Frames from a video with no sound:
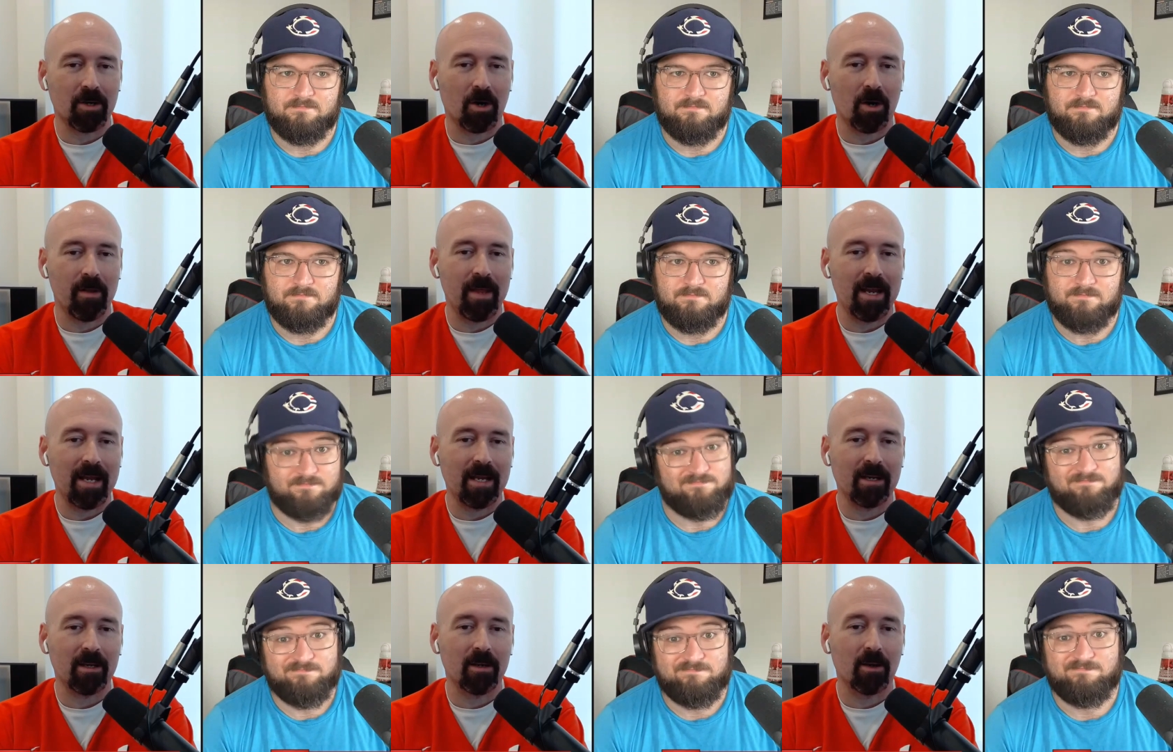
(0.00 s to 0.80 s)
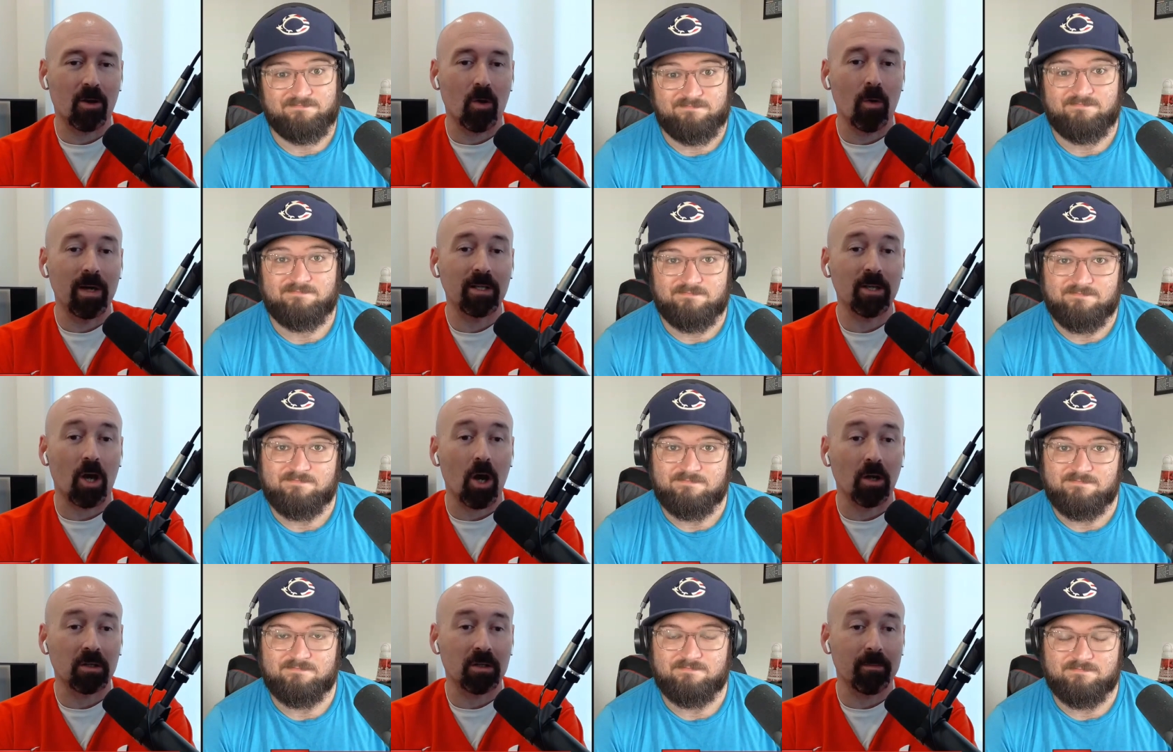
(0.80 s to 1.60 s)
Speaker 1: Are they going to
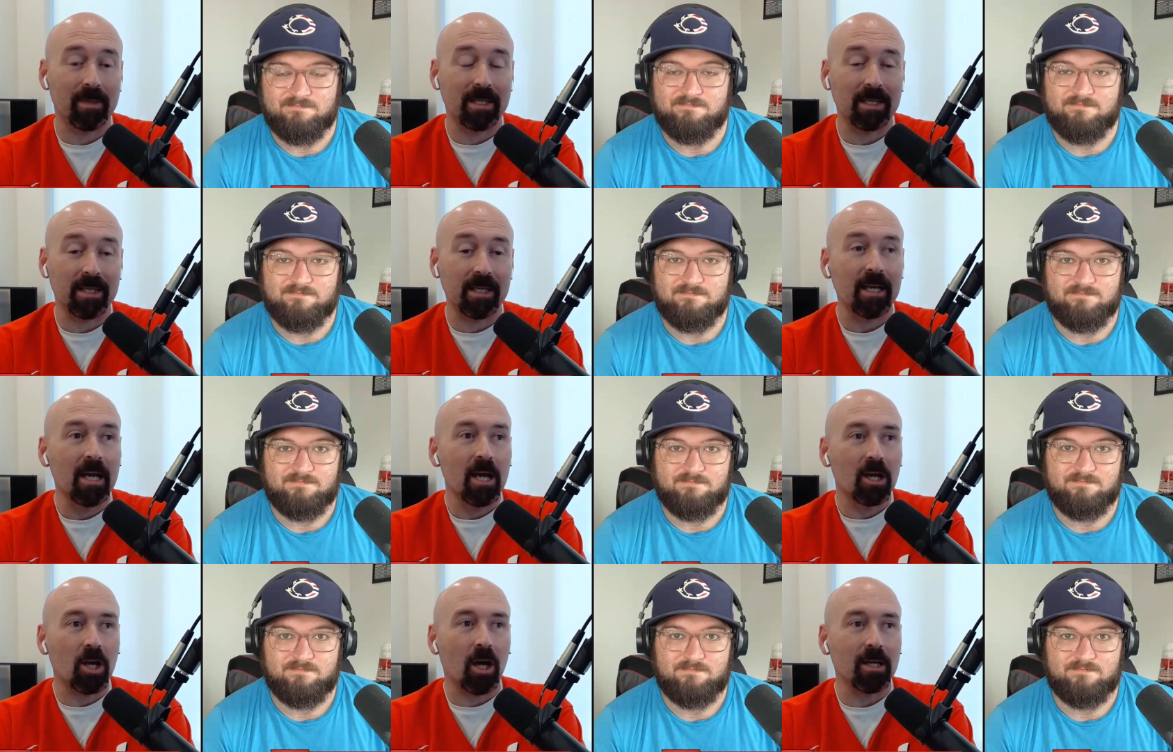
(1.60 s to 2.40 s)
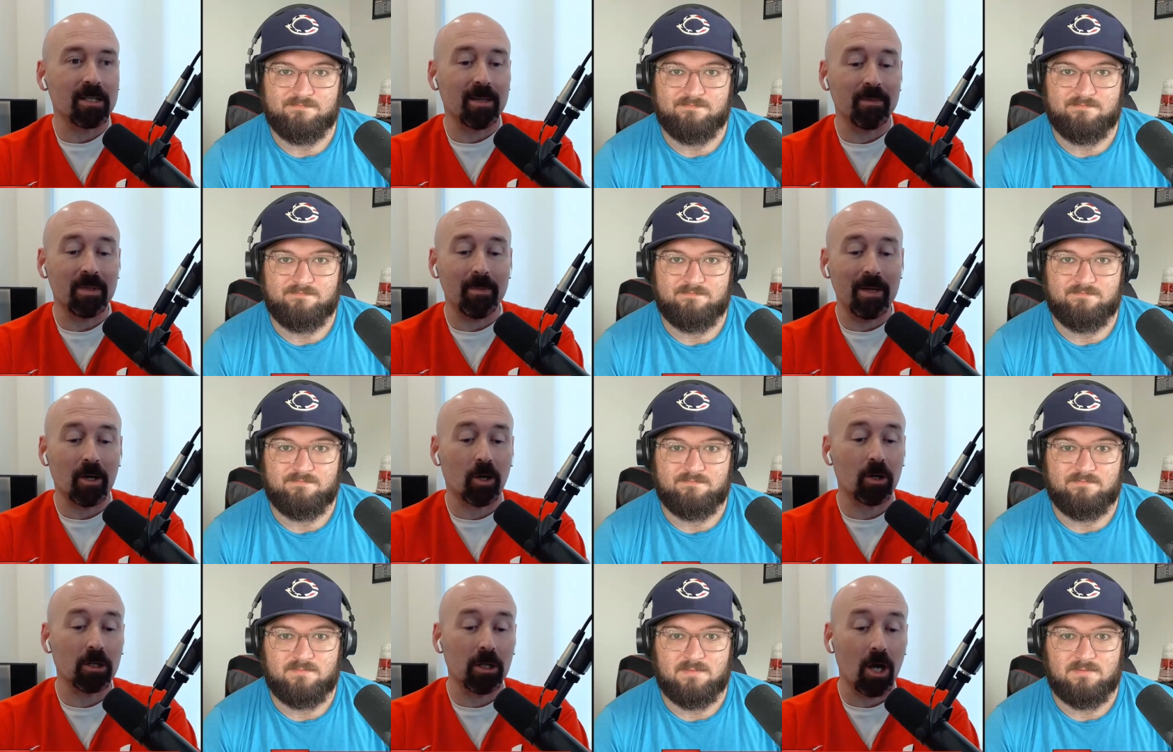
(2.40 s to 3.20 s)
ultimately cause him to be
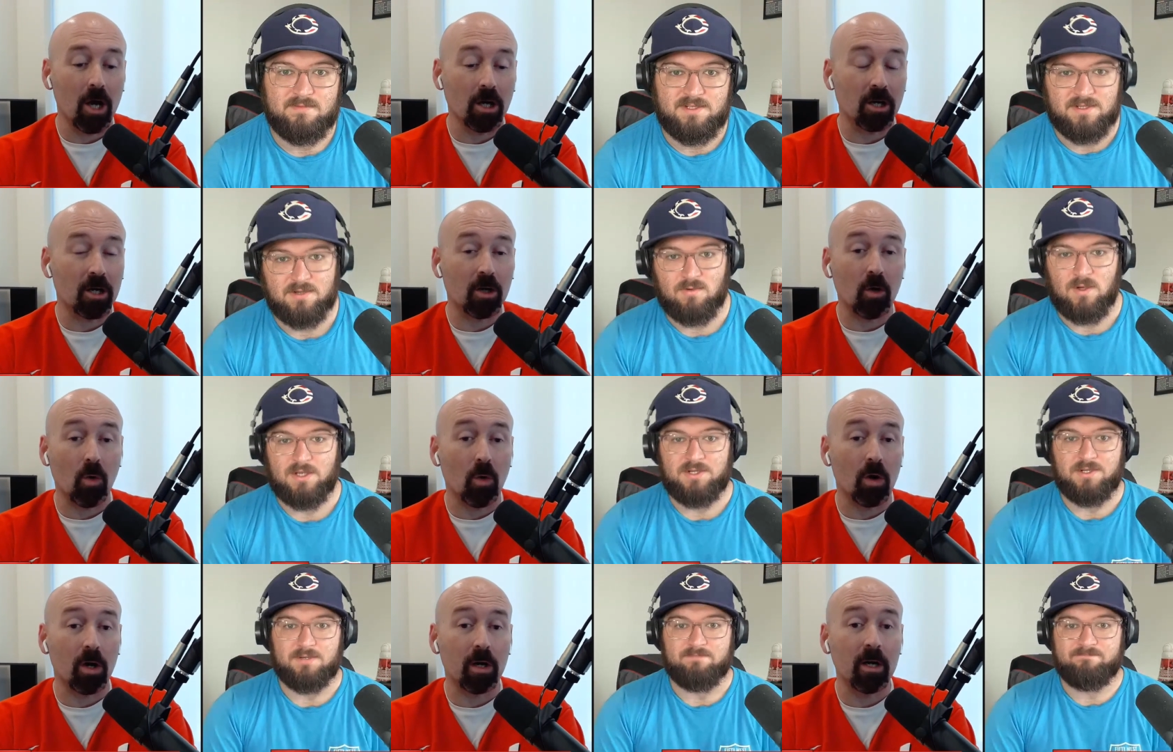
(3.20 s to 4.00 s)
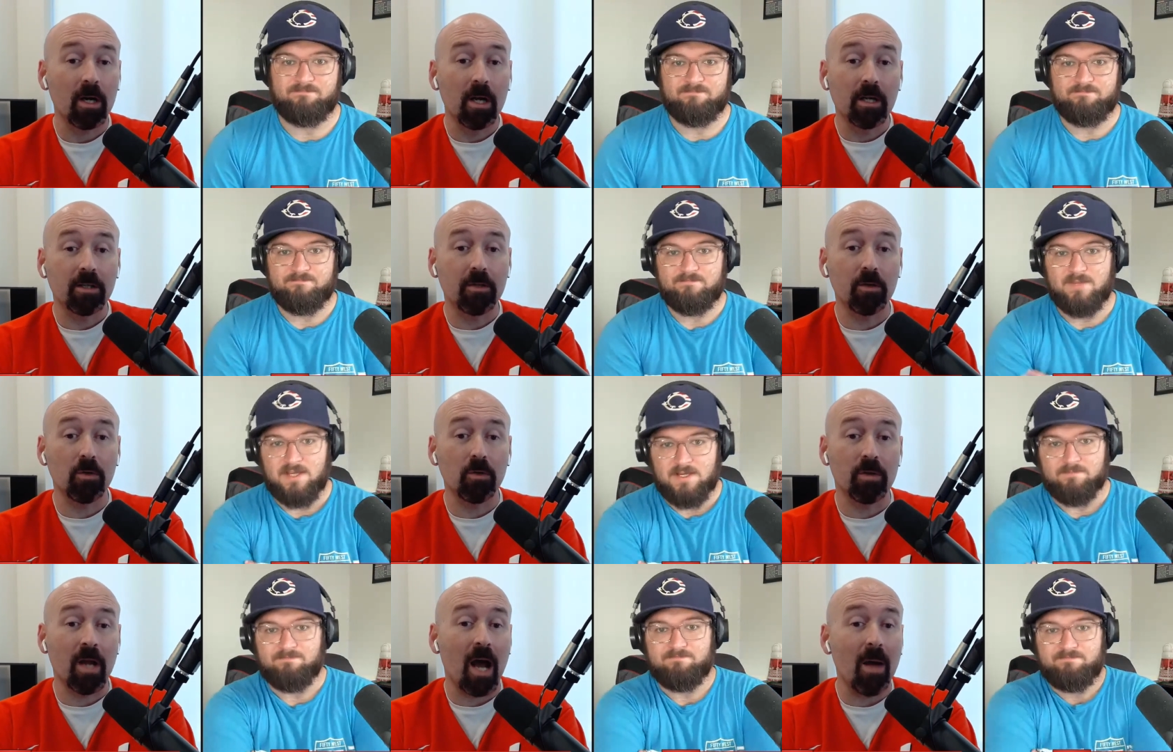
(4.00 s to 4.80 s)
hurt longer or to
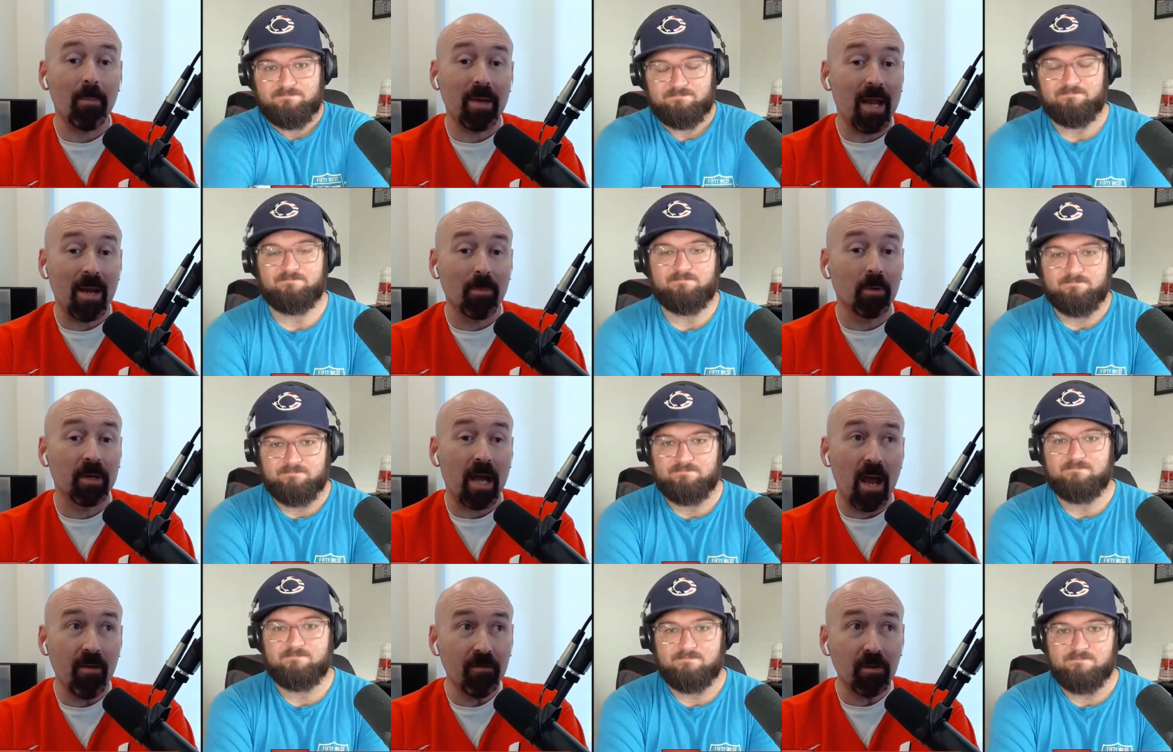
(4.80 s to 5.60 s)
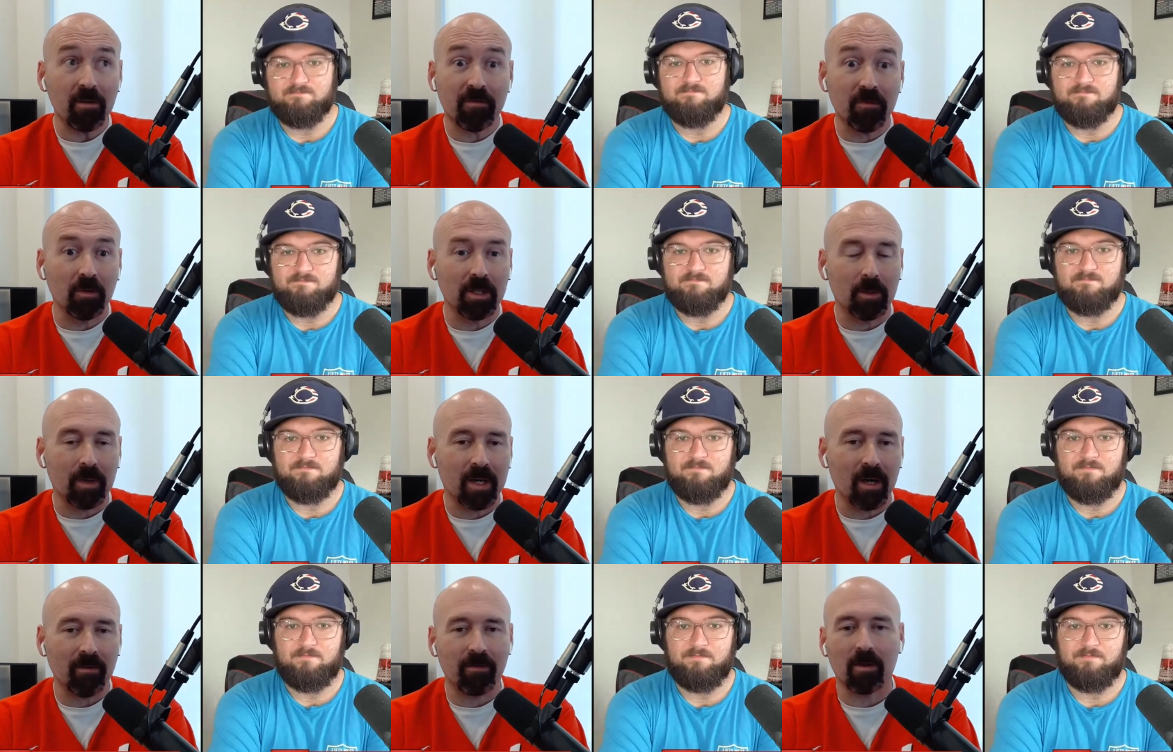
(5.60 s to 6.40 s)
not be able to ever fully
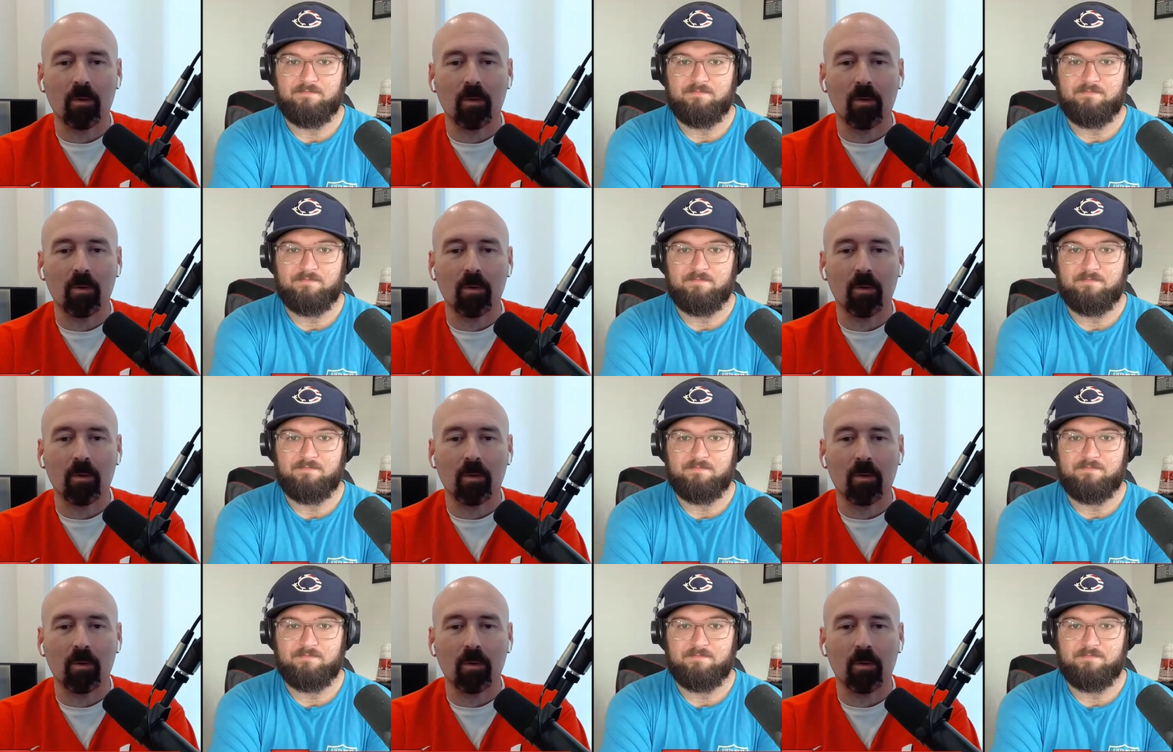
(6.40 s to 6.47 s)
recover?